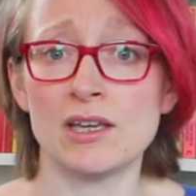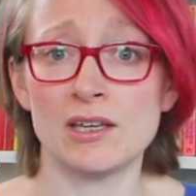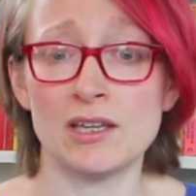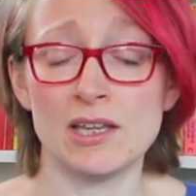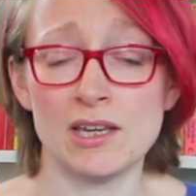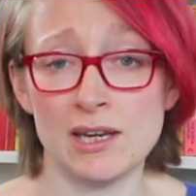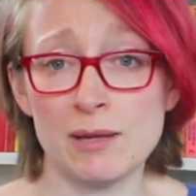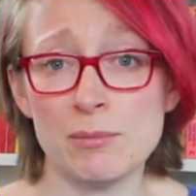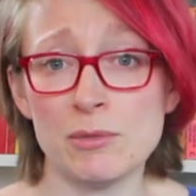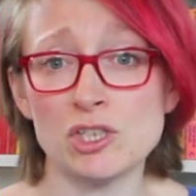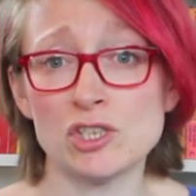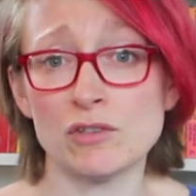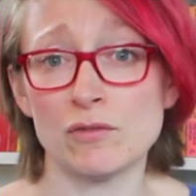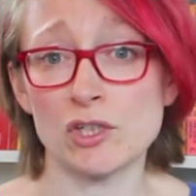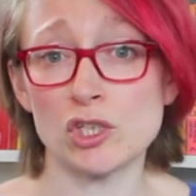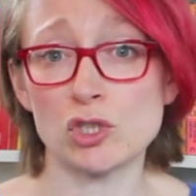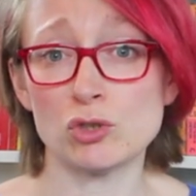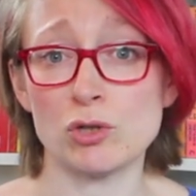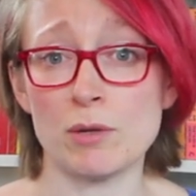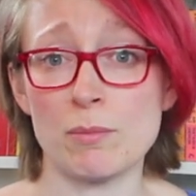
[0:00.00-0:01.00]
an image of
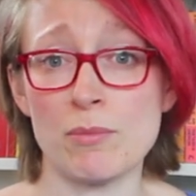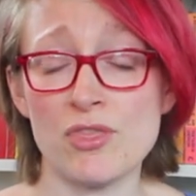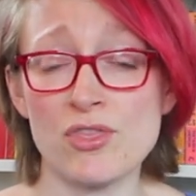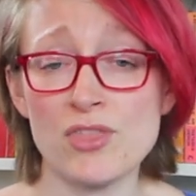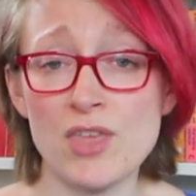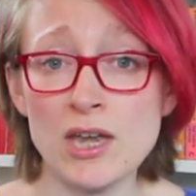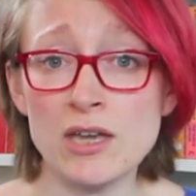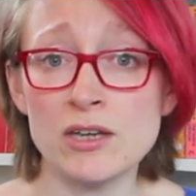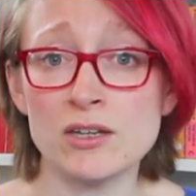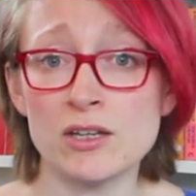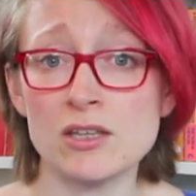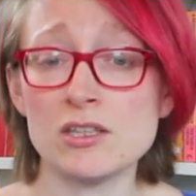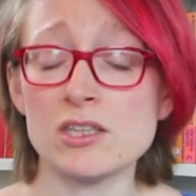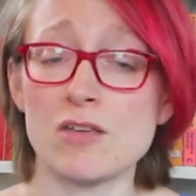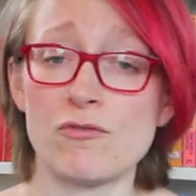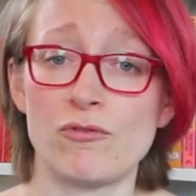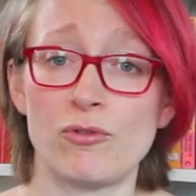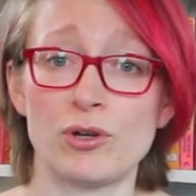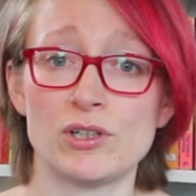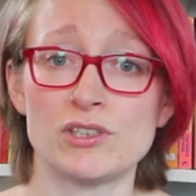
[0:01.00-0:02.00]
extreme thinness,
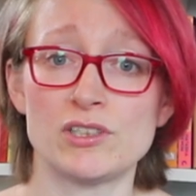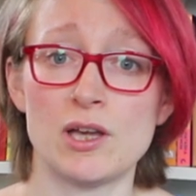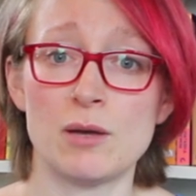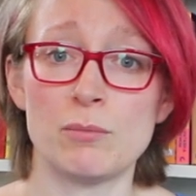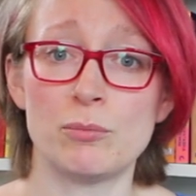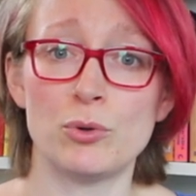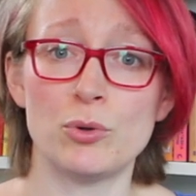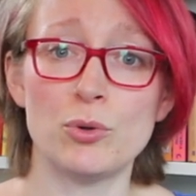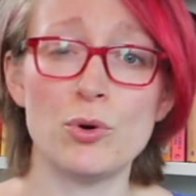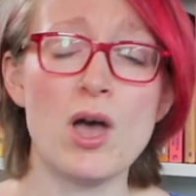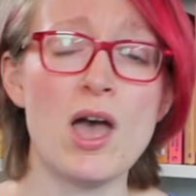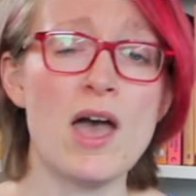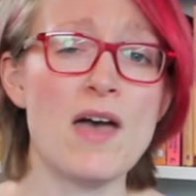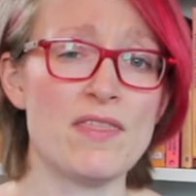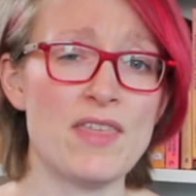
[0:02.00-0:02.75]
for example,